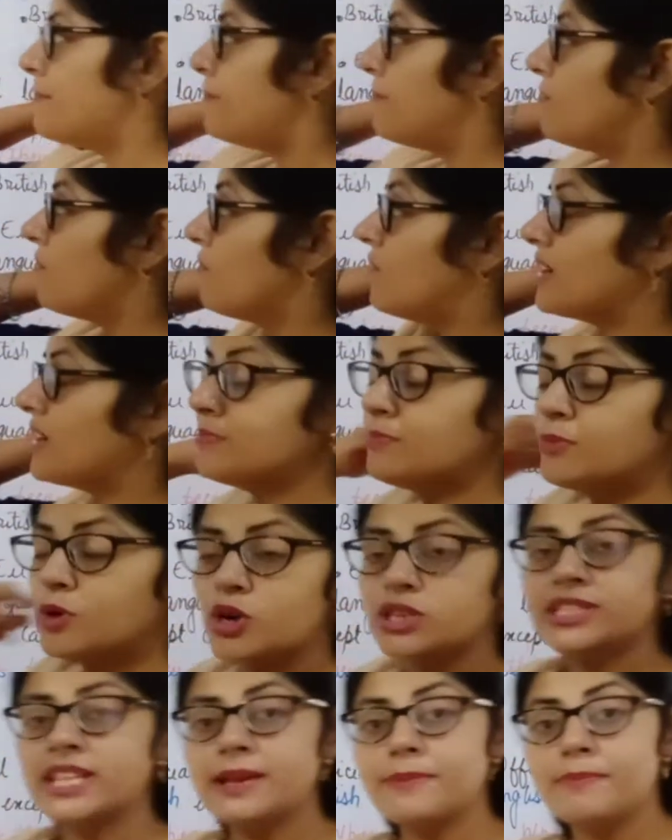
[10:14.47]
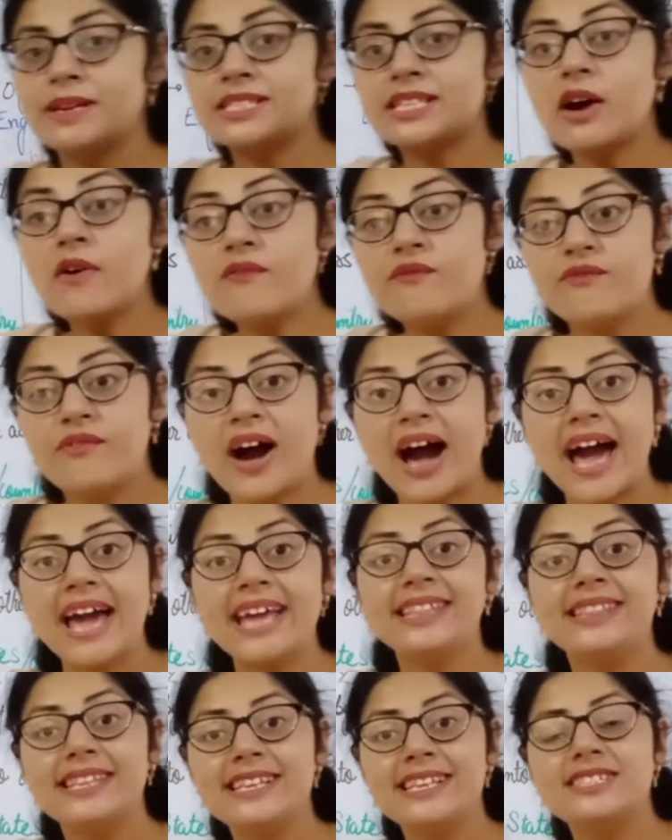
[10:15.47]
One more thing, beta,
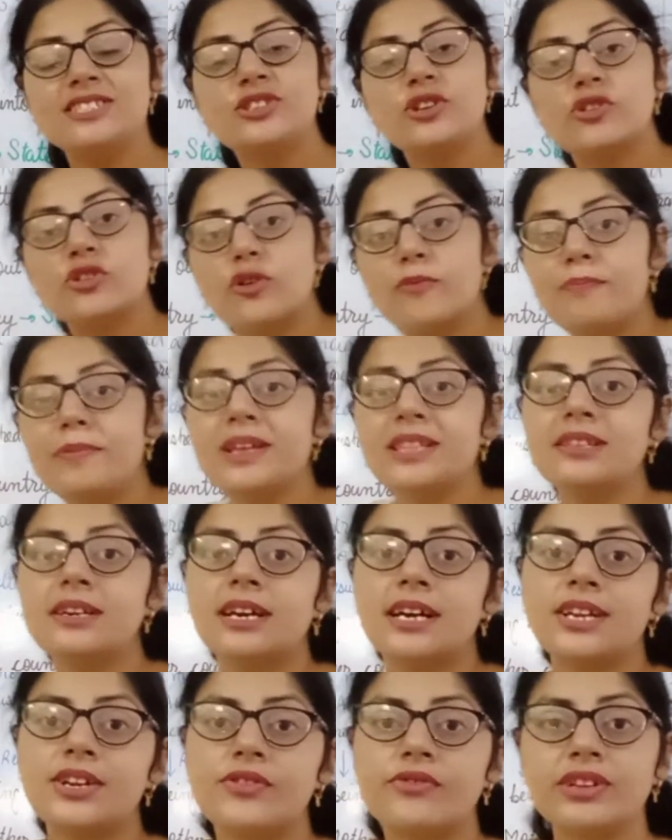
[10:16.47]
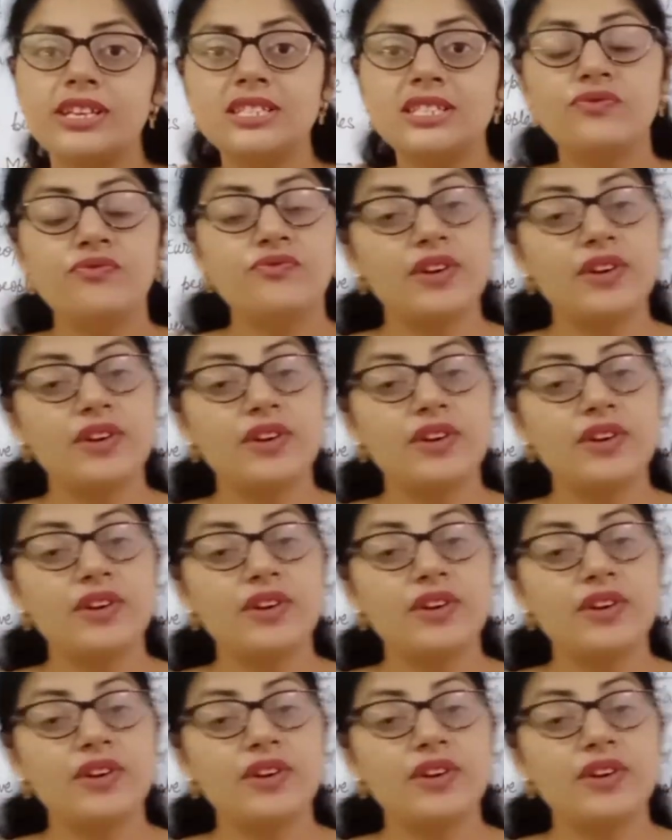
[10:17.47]
why these European countries